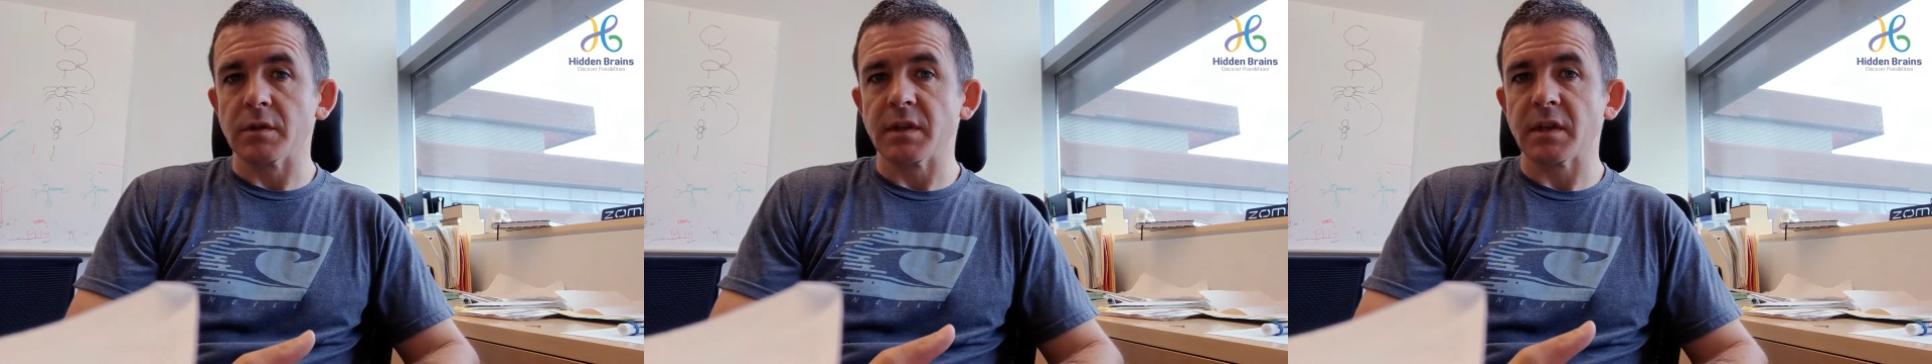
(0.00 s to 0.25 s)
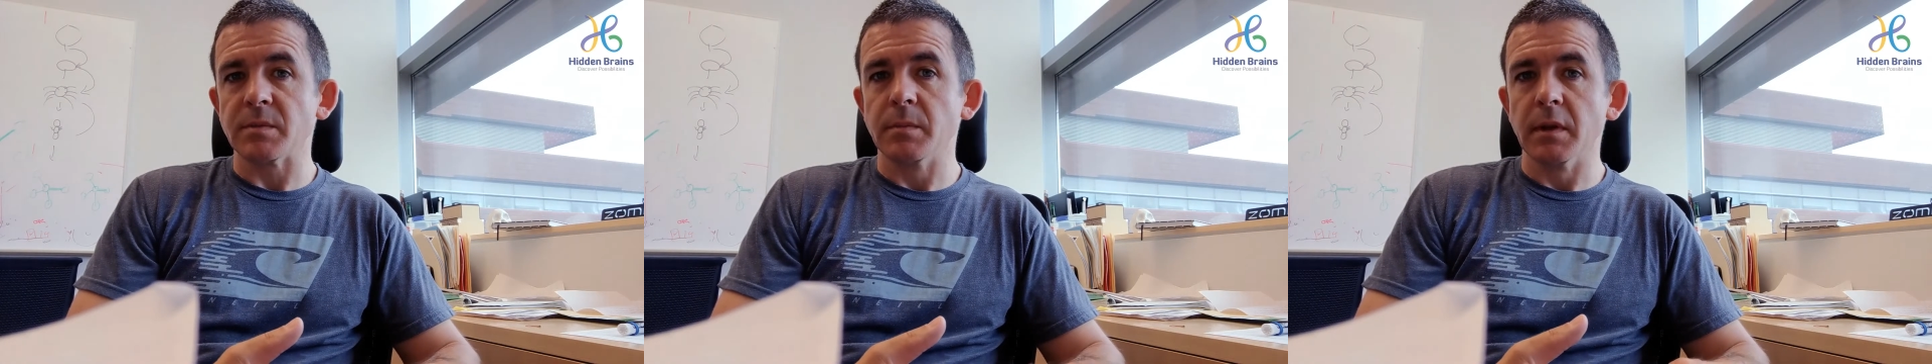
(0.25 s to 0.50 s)

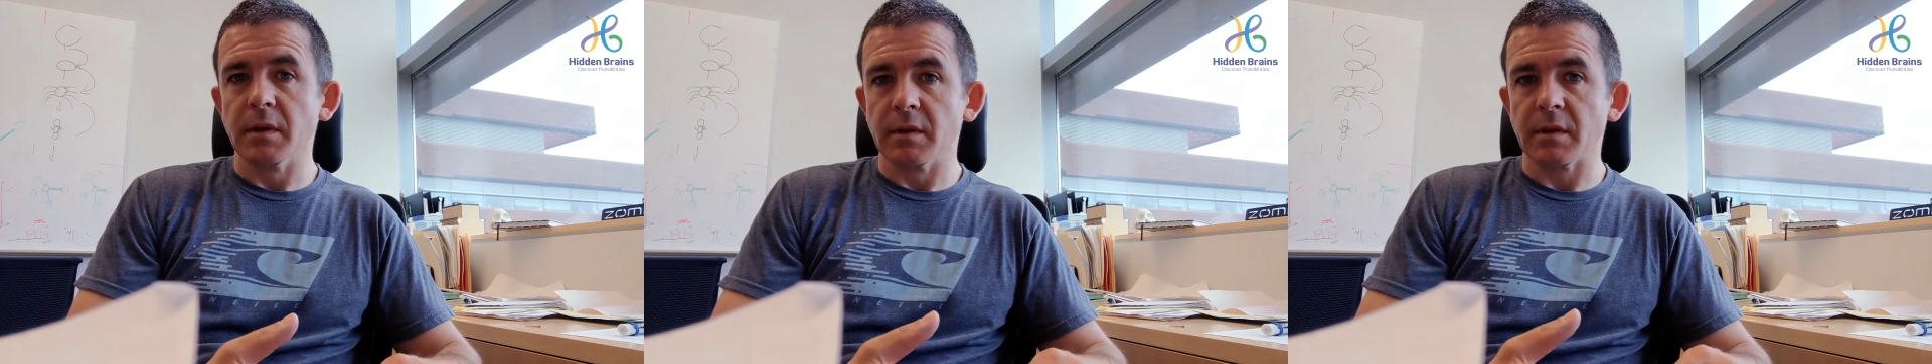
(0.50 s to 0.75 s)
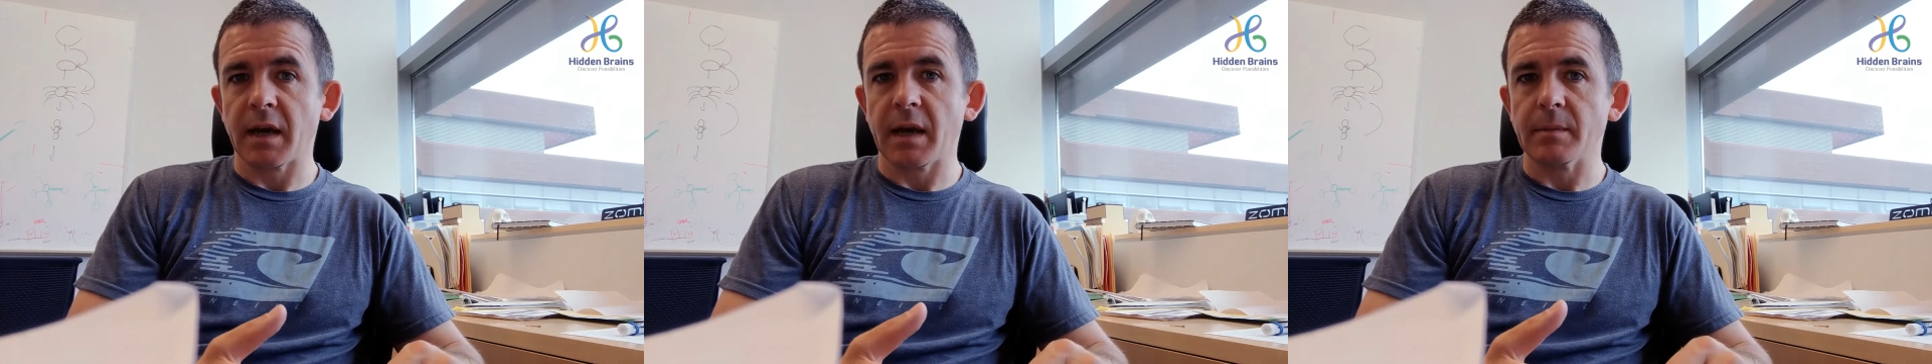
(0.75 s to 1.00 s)
6
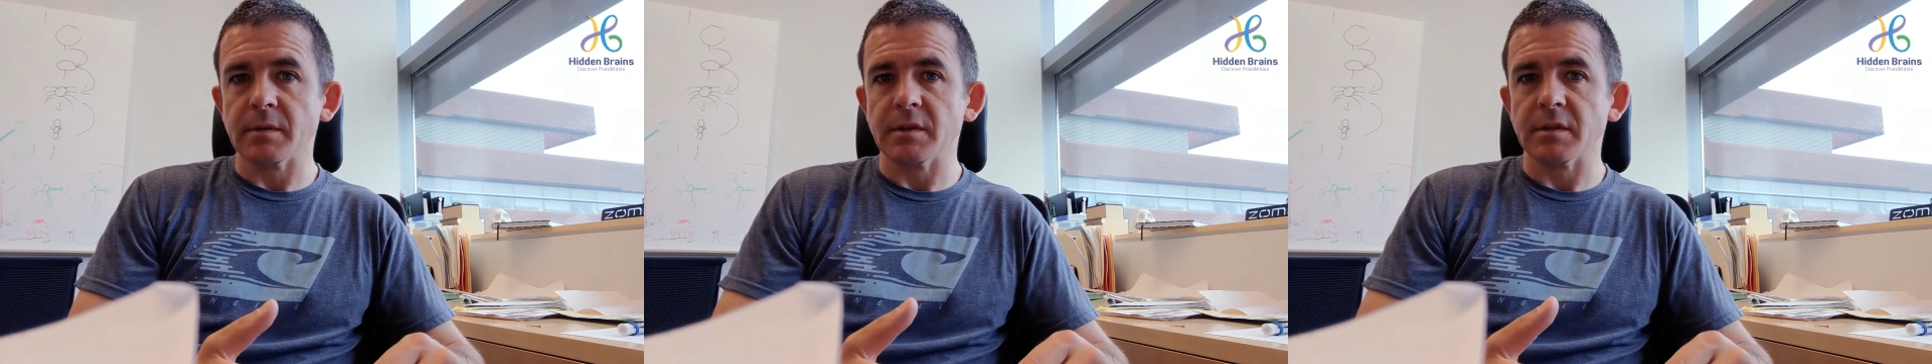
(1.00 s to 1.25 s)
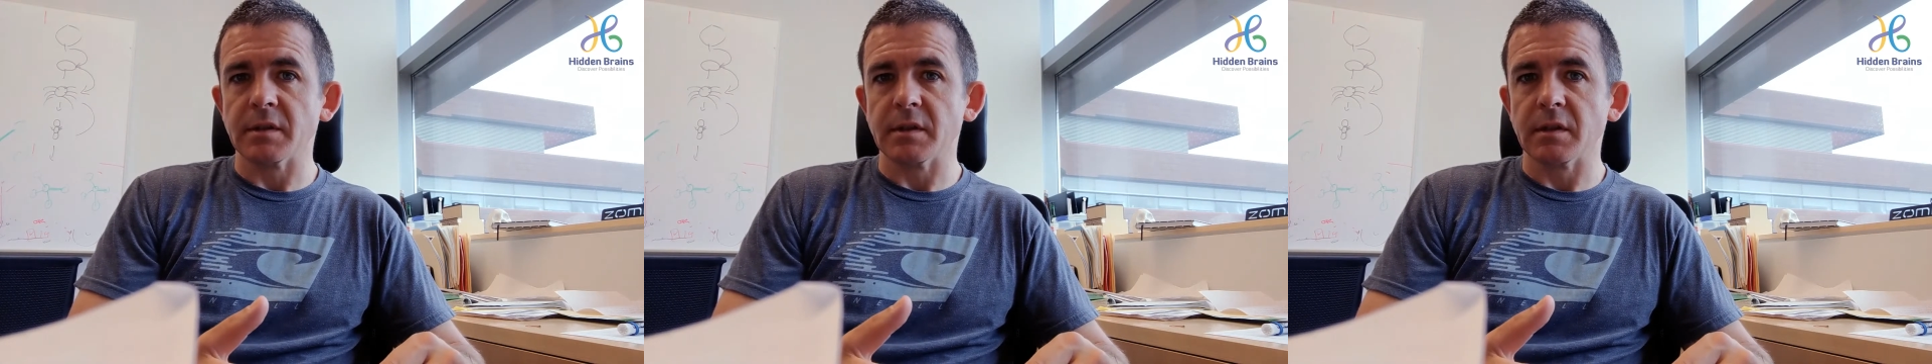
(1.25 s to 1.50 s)
million times
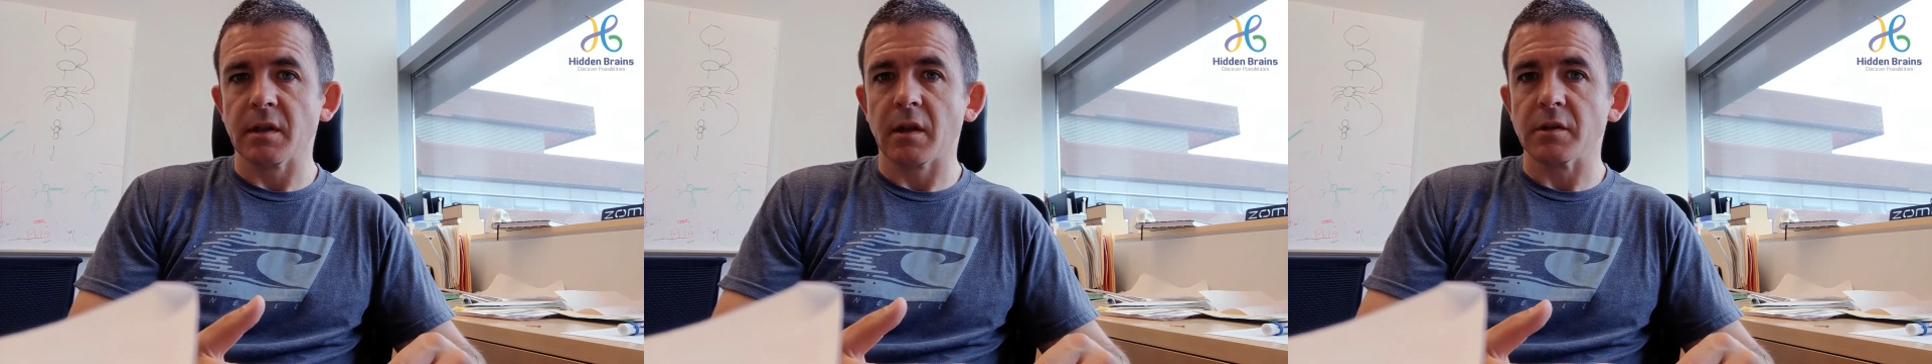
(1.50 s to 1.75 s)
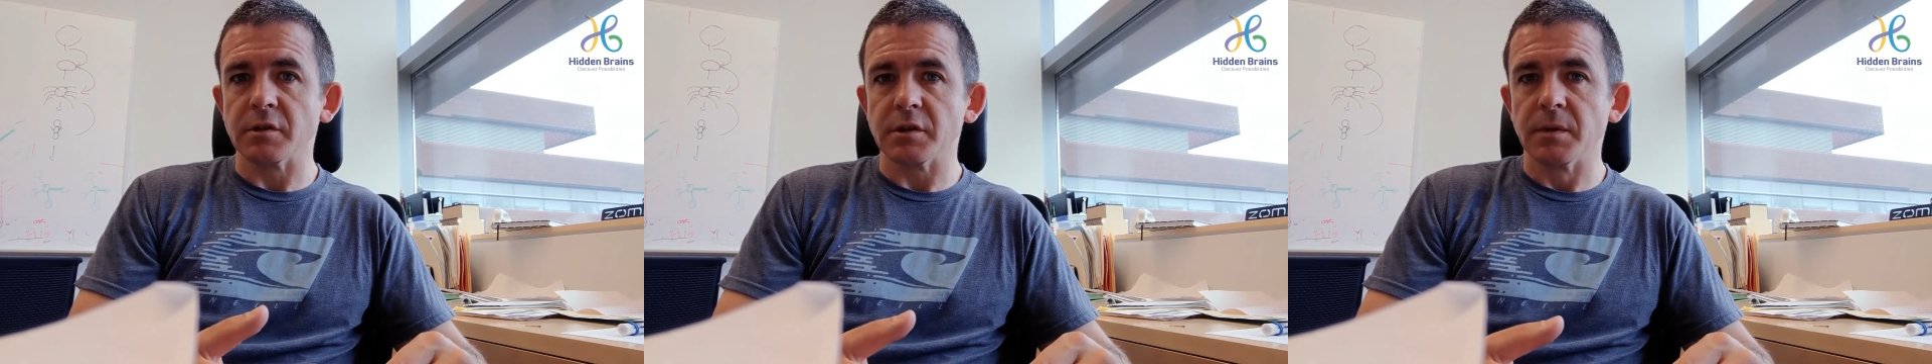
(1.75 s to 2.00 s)
since it
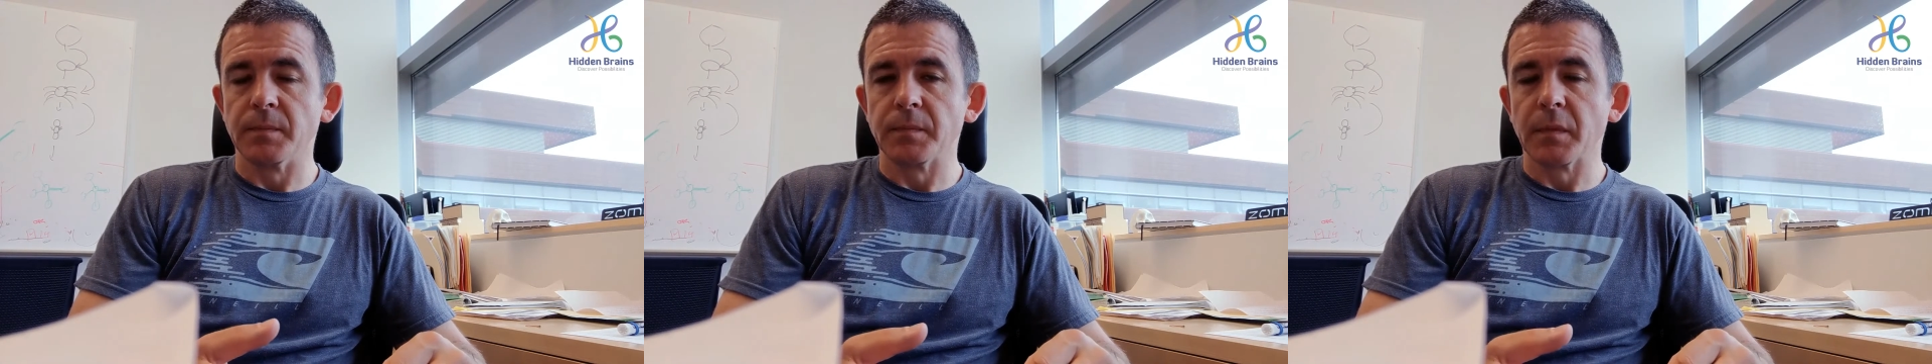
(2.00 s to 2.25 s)
launched.